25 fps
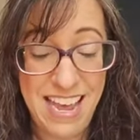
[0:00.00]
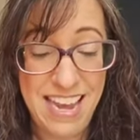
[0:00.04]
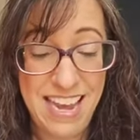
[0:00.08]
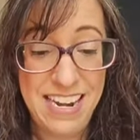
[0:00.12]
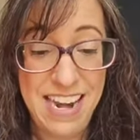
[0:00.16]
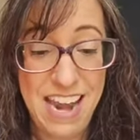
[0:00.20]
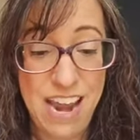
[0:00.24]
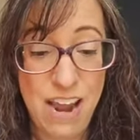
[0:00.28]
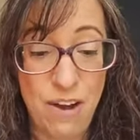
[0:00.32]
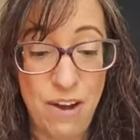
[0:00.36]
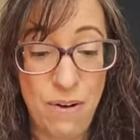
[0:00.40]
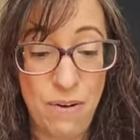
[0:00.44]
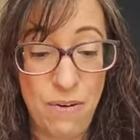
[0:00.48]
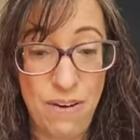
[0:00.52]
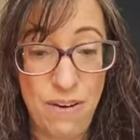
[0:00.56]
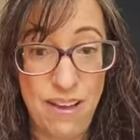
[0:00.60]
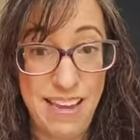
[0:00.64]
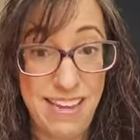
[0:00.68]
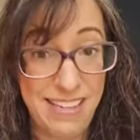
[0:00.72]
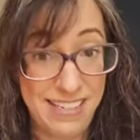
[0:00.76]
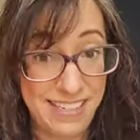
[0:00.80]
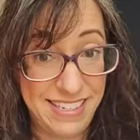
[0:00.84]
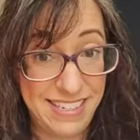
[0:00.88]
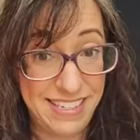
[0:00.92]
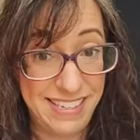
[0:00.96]
Now
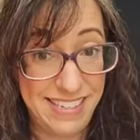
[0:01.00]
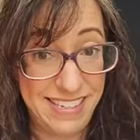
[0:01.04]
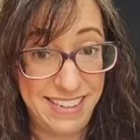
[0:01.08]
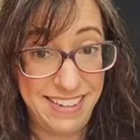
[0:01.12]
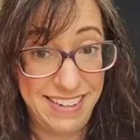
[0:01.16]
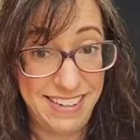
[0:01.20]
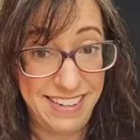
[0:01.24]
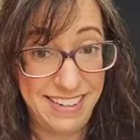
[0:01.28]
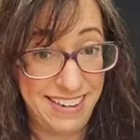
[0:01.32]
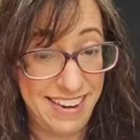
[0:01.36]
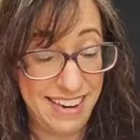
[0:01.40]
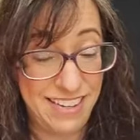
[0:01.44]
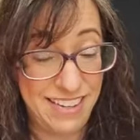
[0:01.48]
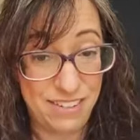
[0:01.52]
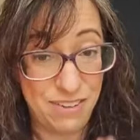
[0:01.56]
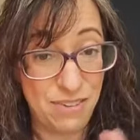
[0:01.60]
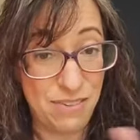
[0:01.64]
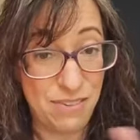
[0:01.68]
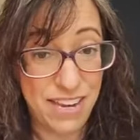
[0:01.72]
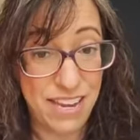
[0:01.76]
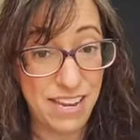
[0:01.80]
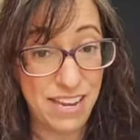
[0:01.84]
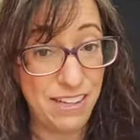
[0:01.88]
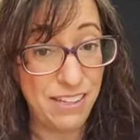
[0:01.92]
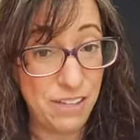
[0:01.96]
it's it's
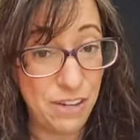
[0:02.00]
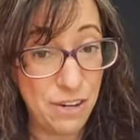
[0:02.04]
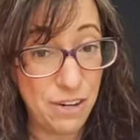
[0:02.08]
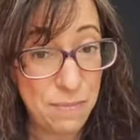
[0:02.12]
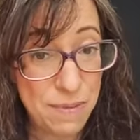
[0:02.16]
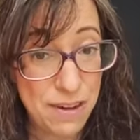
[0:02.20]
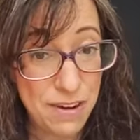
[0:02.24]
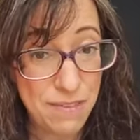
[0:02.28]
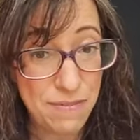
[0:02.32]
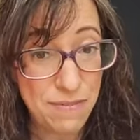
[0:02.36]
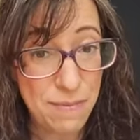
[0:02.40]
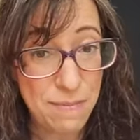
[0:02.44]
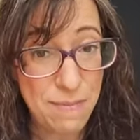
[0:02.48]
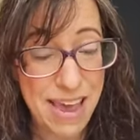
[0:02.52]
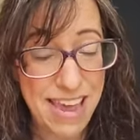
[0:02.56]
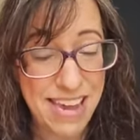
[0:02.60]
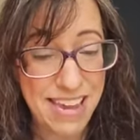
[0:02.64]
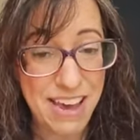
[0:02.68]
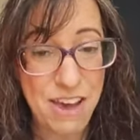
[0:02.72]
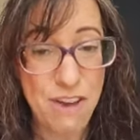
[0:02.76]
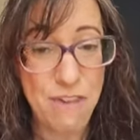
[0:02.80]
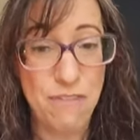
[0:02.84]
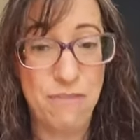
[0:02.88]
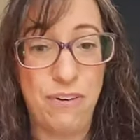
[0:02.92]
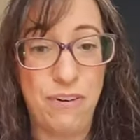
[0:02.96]
going to get a little bit of a
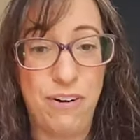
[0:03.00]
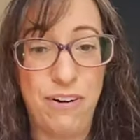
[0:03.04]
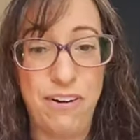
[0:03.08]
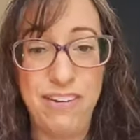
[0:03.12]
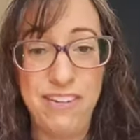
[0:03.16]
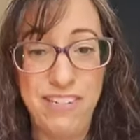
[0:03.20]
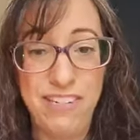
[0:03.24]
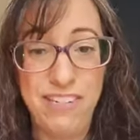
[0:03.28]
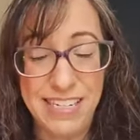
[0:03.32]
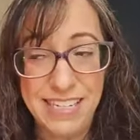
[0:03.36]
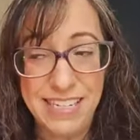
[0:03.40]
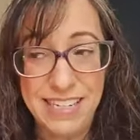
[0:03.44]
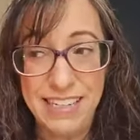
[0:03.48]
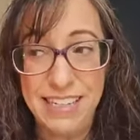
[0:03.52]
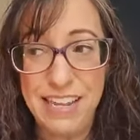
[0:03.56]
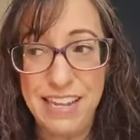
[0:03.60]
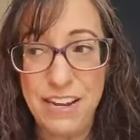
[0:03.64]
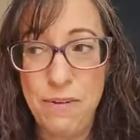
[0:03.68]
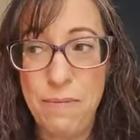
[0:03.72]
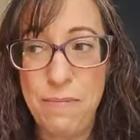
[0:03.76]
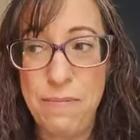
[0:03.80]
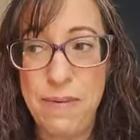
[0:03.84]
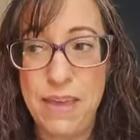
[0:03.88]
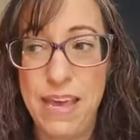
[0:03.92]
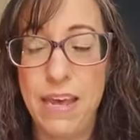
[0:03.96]
makeover, just a
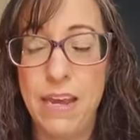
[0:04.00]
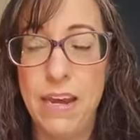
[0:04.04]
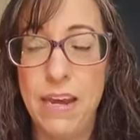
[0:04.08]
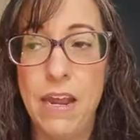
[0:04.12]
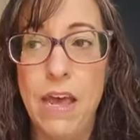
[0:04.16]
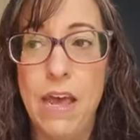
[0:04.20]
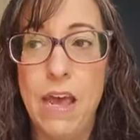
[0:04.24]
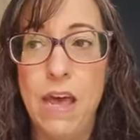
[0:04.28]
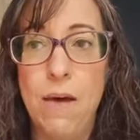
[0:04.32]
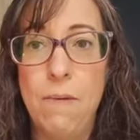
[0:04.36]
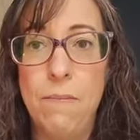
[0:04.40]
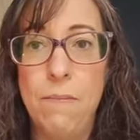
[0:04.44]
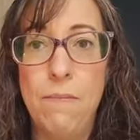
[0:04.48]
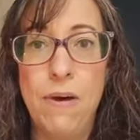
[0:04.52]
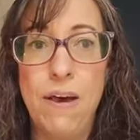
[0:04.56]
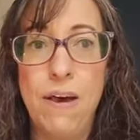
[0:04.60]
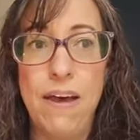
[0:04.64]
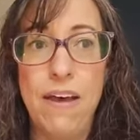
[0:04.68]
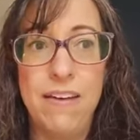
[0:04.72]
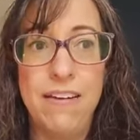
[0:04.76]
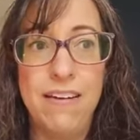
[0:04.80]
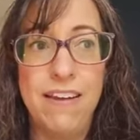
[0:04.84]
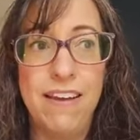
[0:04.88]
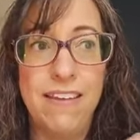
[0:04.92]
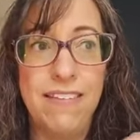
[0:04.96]
little bit,
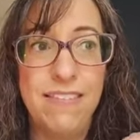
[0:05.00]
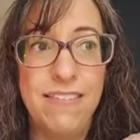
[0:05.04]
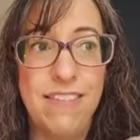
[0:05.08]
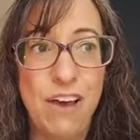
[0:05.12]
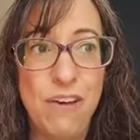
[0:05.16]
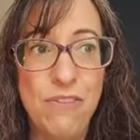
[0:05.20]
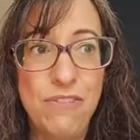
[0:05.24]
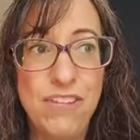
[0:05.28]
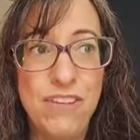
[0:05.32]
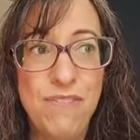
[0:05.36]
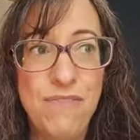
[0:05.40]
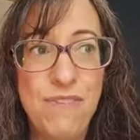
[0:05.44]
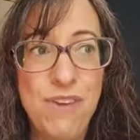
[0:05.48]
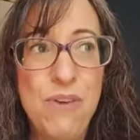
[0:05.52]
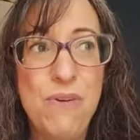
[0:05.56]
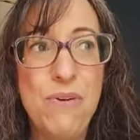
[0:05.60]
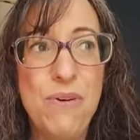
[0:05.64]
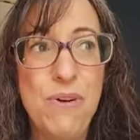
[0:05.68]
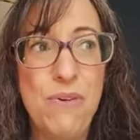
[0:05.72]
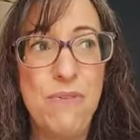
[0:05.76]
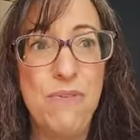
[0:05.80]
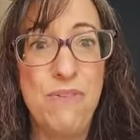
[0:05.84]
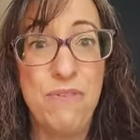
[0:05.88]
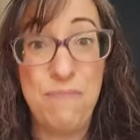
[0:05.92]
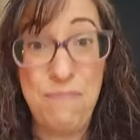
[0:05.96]
but those of you
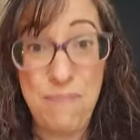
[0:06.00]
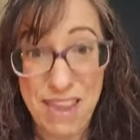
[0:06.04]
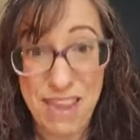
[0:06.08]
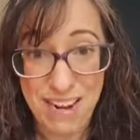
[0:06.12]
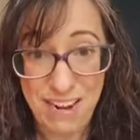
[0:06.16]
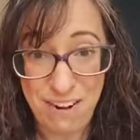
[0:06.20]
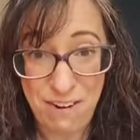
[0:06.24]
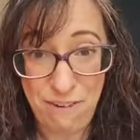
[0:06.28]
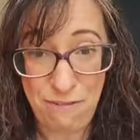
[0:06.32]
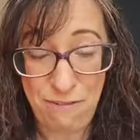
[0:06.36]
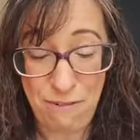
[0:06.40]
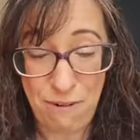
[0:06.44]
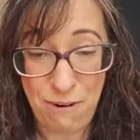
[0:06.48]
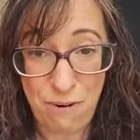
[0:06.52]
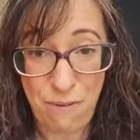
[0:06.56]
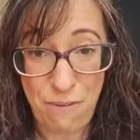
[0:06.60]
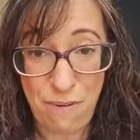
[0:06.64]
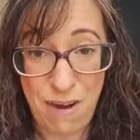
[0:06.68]
who have been here for a